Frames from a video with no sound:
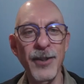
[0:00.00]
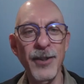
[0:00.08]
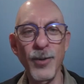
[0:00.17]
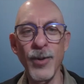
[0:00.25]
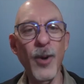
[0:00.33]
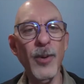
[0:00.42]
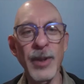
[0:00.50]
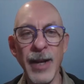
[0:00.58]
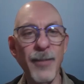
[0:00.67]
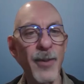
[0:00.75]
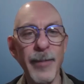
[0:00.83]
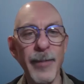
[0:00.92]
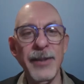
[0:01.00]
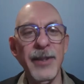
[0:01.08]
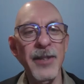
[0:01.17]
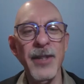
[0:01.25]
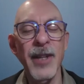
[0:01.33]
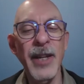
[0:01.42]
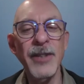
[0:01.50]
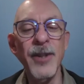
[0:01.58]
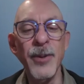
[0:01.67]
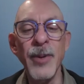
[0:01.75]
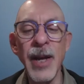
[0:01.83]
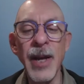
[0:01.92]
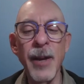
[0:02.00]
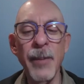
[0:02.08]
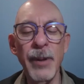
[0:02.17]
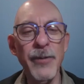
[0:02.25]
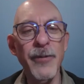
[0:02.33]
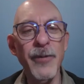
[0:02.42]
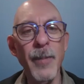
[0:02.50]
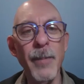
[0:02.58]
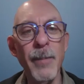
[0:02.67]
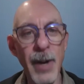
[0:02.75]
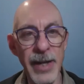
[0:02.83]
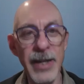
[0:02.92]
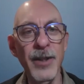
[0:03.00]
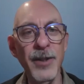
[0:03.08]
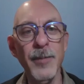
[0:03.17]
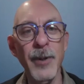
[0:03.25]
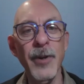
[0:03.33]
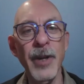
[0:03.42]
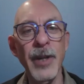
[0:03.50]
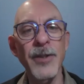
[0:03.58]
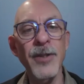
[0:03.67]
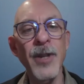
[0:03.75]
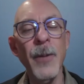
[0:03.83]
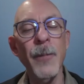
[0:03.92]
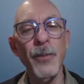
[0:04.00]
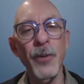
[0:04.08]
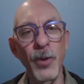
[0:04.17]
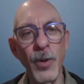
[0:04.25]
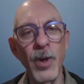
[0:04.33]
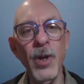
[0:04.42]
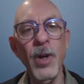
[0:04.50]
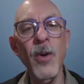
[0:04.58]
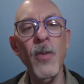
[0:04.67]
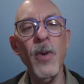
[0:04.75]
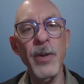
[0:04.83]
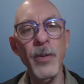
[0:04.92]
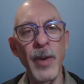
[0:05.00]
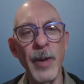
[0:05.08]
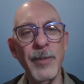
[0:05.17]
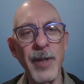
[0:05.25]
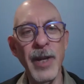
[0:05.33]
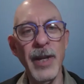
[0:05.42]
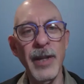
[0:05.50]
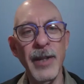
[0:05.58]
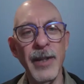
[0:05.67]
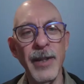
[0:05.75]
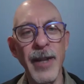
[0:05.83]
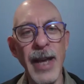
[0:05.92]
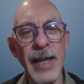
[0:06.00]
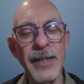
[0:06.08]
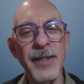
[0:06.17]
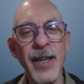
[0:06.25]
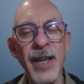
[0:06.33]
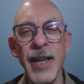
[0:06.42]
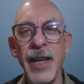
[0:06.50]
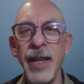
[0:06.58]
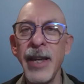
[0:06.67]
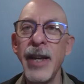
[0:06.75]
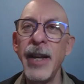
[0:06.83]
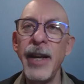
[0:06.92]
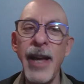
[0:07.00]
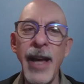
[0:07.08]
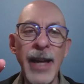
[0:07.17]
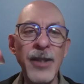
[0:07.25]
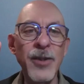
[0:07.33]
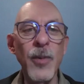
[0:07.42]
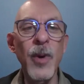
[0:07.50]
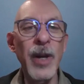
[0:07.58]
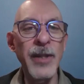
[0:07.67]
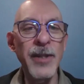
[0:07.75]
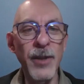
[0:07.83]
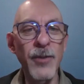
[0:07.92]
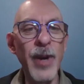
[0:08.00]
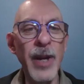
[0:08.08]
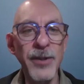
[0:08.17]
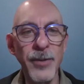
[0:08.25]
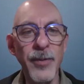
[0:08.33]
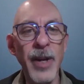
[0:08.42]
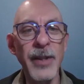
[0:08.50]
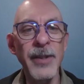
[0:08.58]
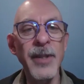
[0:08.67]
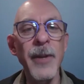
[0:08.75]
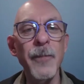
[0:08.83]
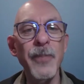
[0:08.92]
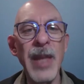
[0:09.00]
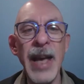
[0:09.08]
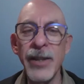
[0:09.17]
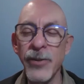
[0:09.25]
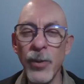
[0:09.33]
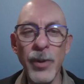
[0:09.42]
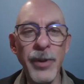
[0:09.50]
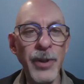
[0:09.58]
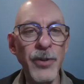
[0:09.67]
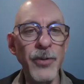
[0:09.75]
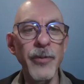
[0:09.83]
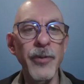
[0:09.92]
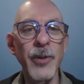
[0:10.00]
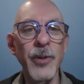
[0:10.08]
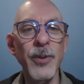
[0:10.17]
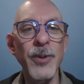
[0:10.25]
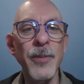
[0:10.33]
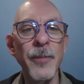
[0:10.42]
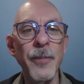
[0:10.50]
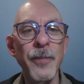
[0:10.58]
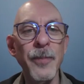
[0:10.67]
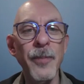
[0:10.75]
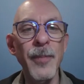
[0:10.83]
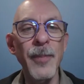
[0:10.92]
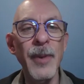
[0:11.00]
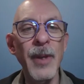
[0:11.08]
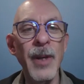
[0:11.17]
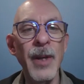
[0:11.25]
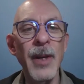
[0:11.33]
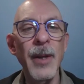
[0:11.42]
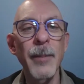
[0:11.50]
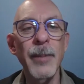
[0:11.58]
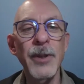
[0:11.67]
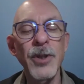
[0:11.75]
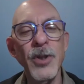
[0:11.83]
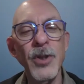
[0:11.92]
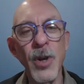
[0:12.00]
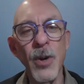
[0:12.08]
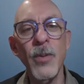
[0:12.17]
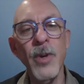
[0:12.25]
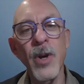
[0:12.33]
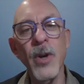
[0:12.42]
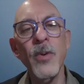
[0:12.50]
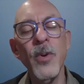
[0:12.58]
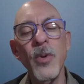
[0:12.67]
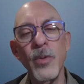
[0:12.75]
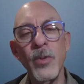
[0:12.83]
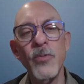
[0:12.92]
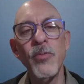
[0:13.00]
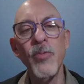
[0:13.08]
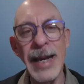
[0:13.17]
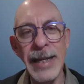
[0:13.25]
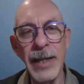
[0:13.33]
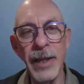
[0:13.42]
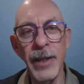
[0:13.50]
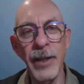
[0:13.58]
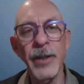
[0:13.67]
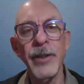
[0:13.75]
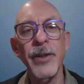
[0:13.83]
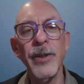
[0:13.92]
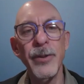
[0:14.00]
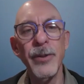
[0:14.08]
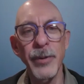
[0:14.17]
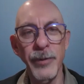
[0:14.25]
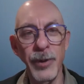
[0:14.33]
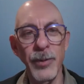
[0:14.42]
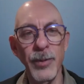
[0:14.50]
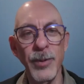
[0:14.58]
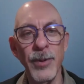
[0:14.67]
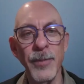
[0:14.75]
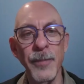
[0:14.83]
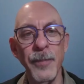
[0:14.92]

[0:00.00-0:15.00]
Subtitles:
you know a lot more about this than I do, but from my experience, you can go on a website and say XYZ restaurant has all these reviews, but you don't know who's writing the reviews.